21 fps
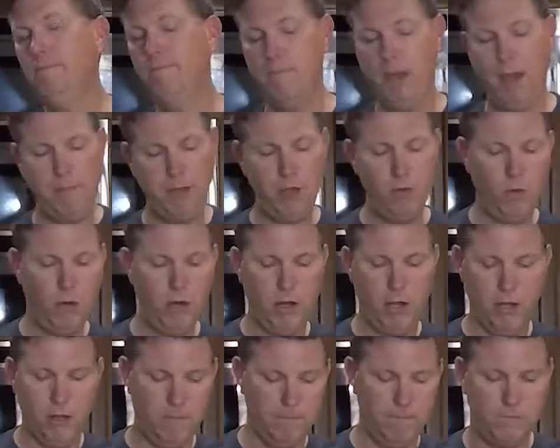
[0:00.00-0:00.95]
maybe you
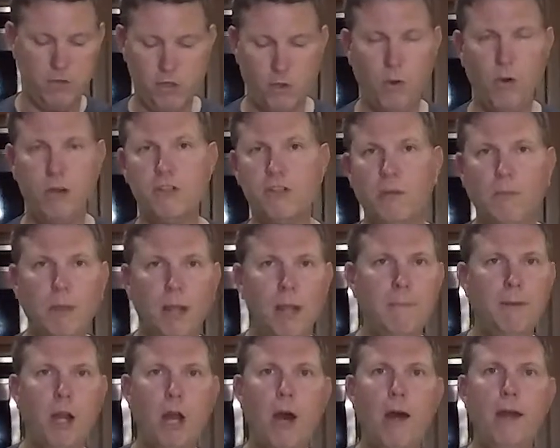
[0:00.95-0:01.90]
want to squirt some
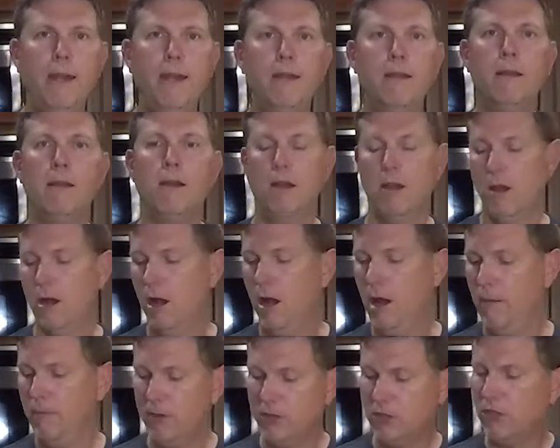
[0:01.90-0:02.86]
lemon on it.
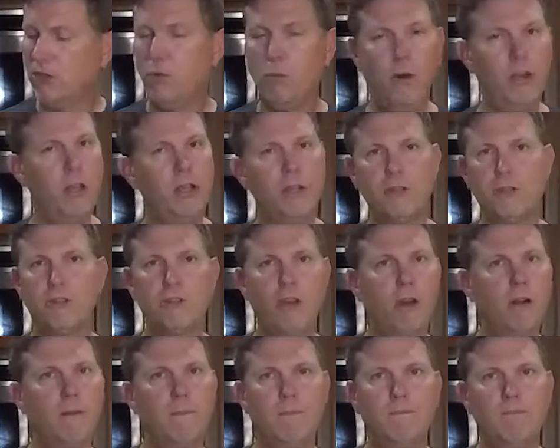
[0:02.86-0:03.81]
This is where you can
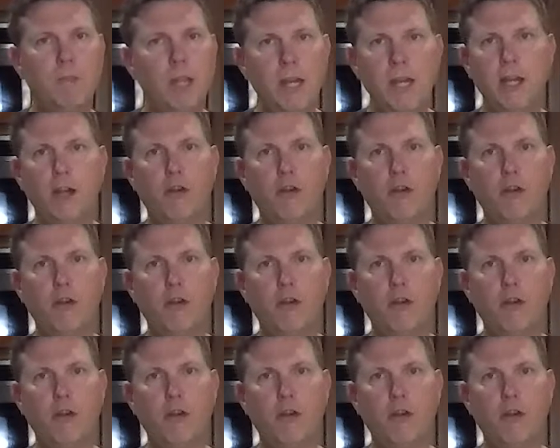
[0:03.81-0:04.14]
start getting